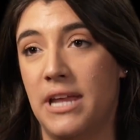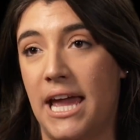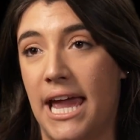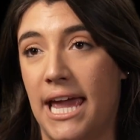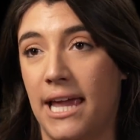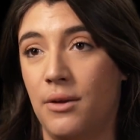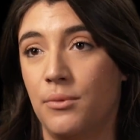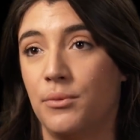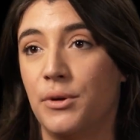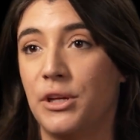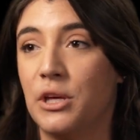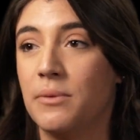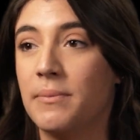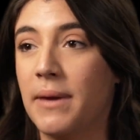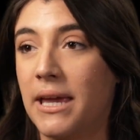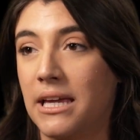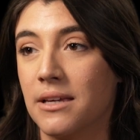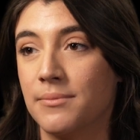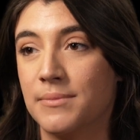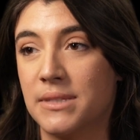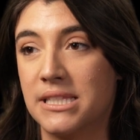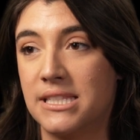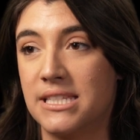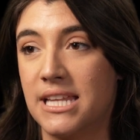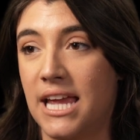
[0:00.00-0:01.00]
day. When you make
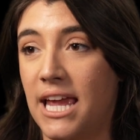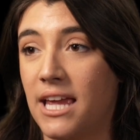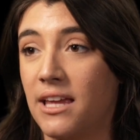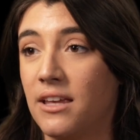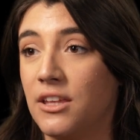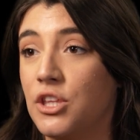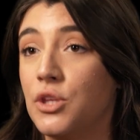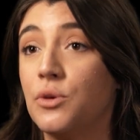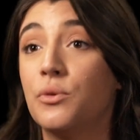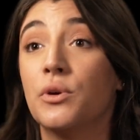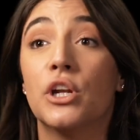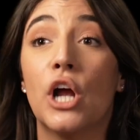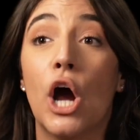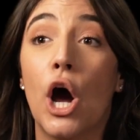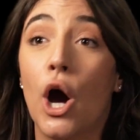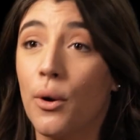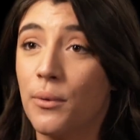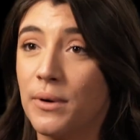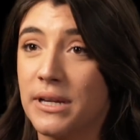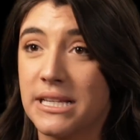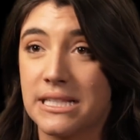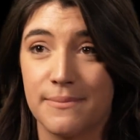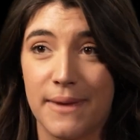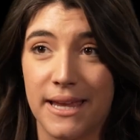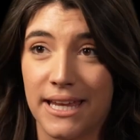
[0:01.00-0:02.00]
a mistake, you can
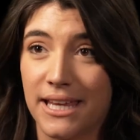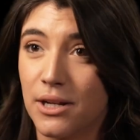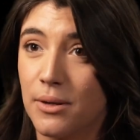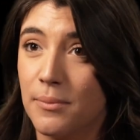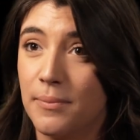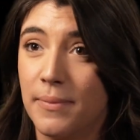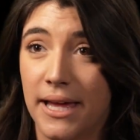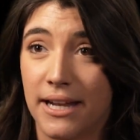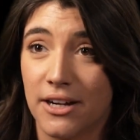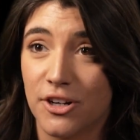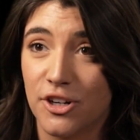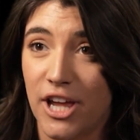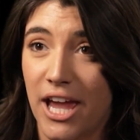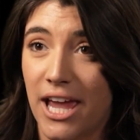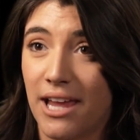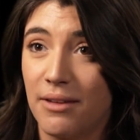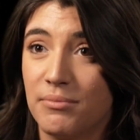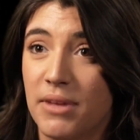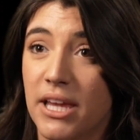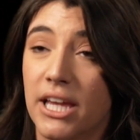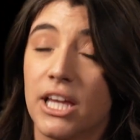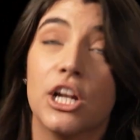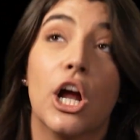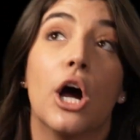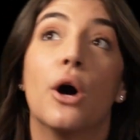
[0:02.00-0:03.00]
always make it a better day.
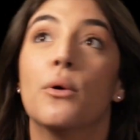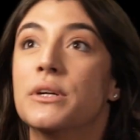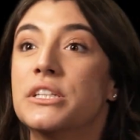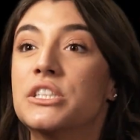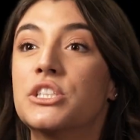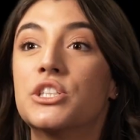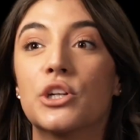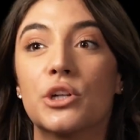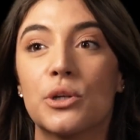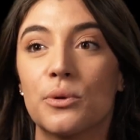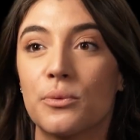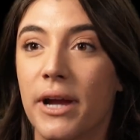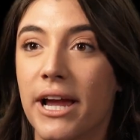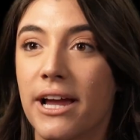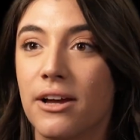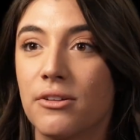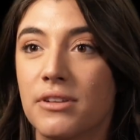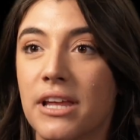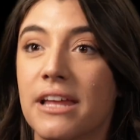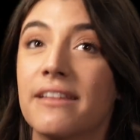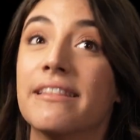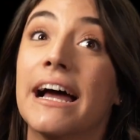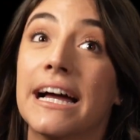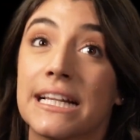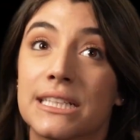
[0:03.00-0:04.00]
It can always turn around,
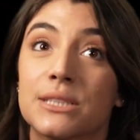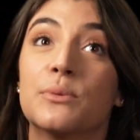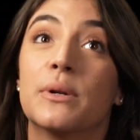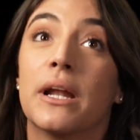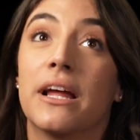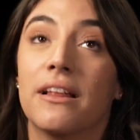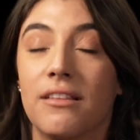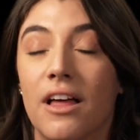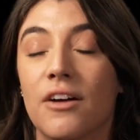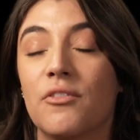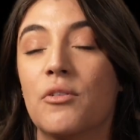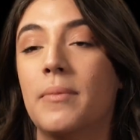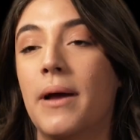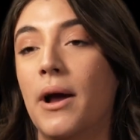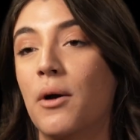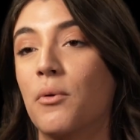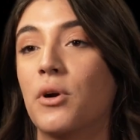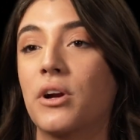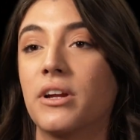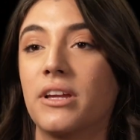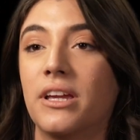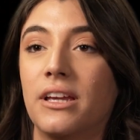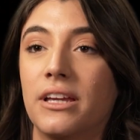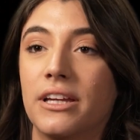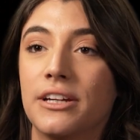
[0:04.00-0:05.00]
and that's what I love about
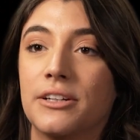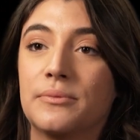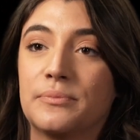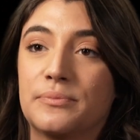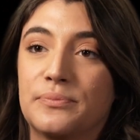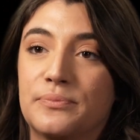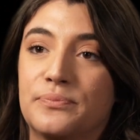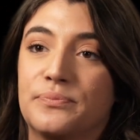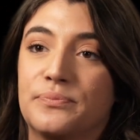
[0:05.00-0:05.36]
working here.